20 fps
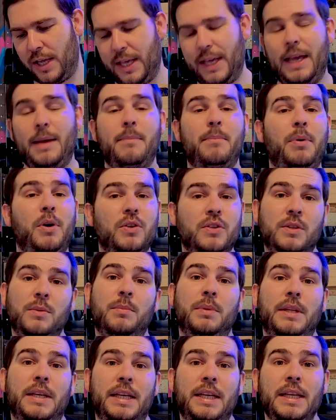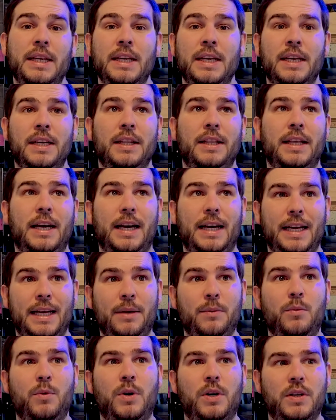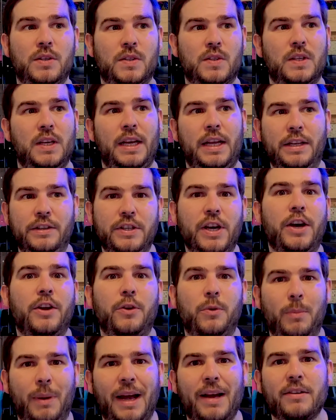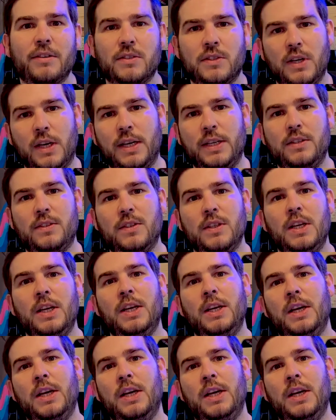it, possibly that it was internal parasites.